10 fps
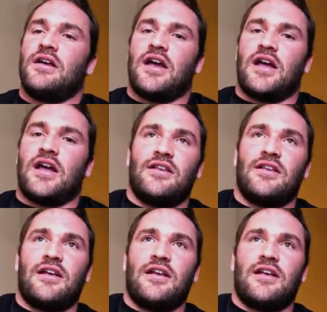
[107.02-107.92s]
And
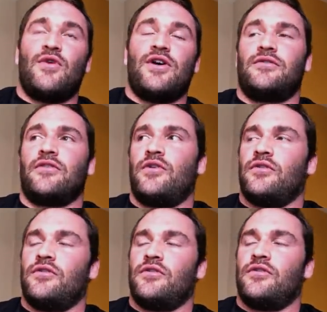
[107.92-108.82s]
that's
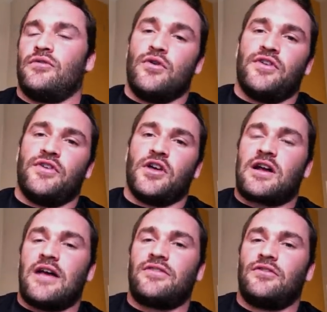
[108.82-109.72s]
what the good thing
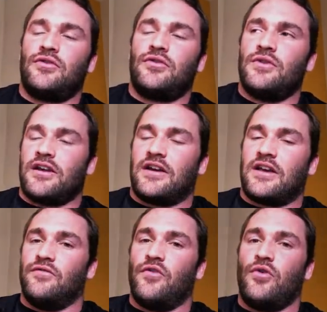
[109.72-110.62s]
about classic too is like
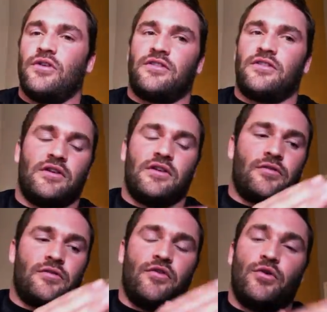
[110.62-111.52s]
there's
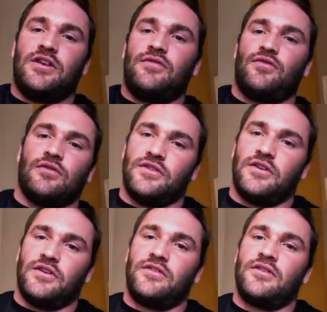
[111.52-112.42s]
some very different
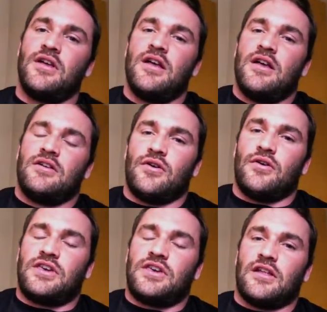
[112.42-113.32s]
physiques.
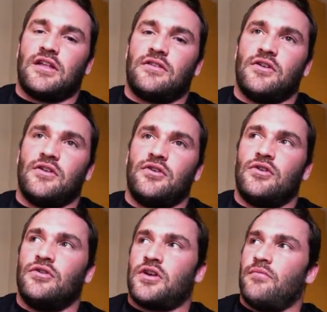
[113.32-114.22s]
Mm-hmm. You know, you
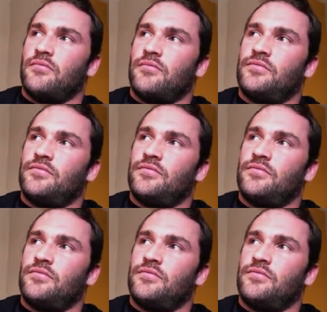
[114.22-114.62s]
look.